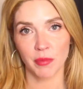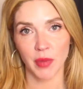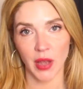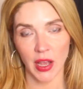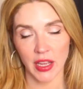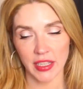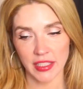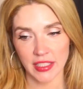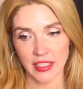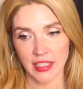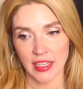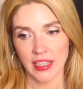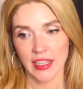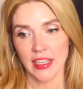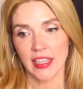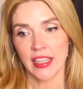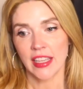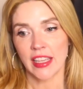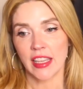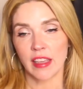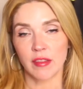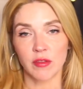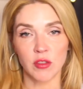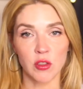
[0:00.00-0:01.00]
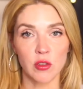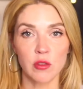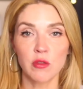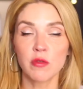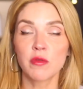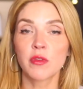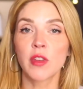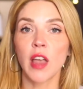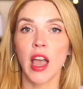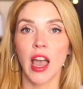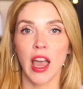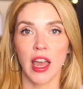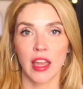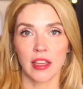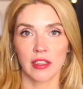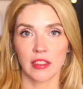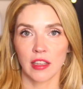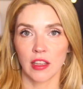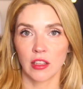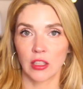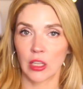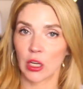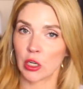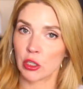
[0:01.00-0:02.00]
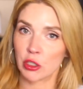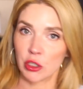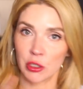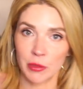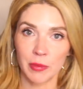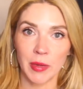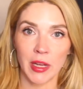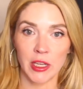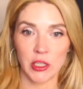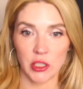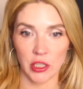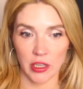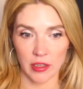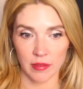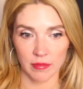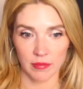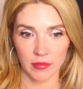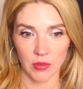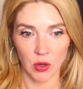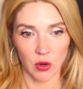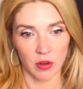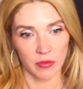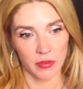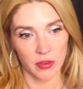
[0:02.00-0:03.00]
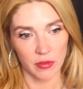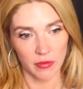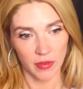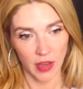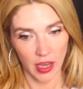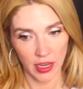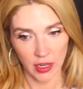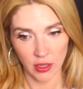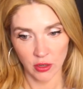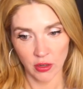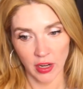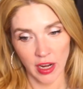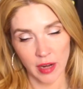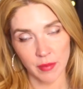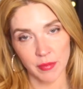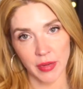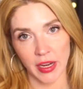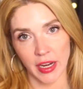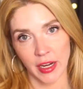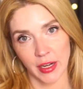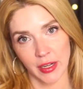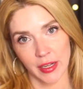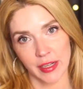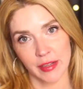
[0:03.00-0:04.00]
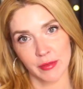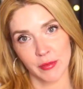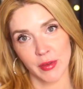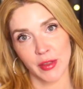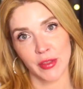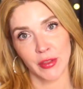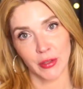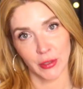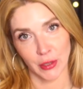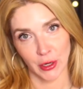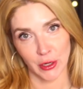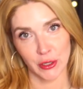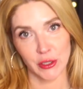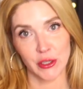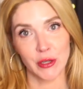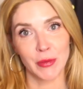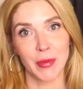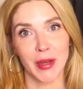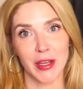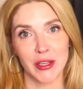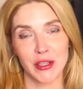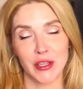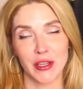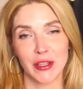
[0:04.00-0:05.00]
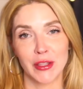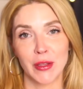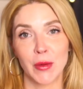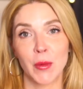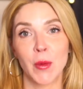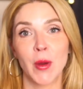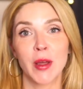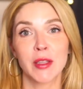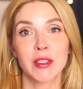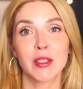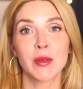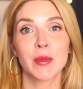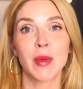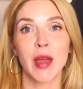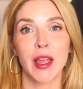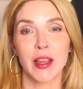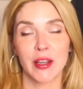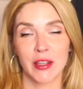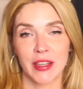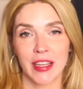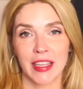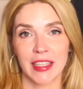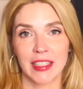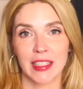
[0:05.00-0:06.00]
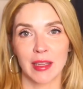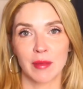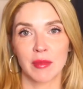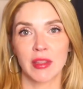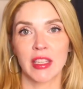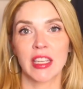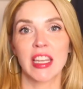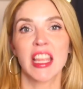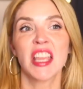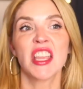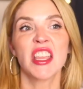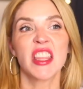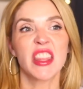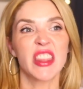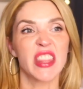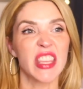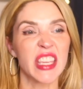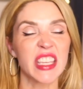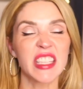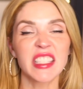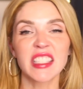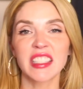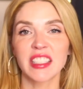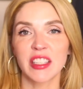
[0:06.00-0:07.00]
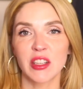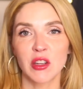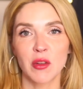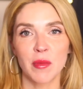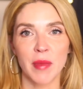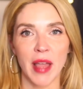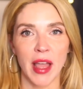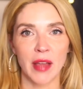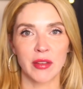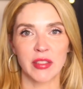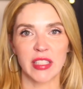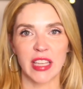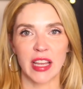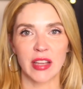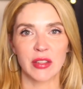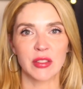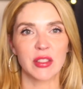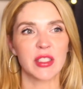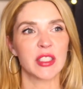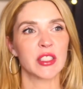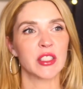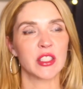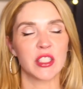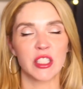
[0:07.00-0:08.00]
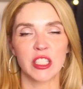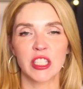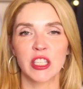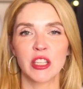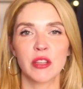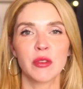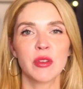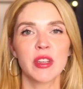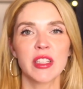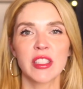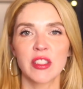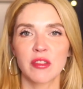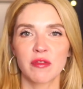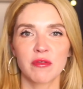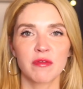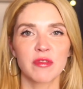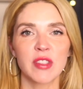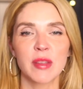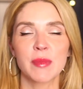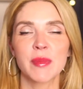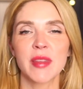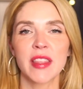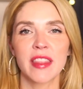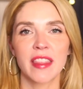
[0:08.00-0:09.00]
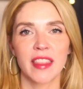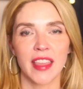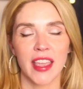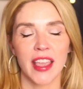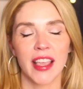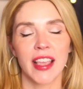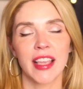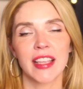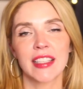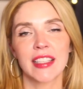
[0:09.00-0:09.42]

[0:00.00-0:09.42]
But if you've got a larger budget or if you've got a grandparent with a larger budget that wants to buy your kid something, this little bounce house is the cutest flippin' thing.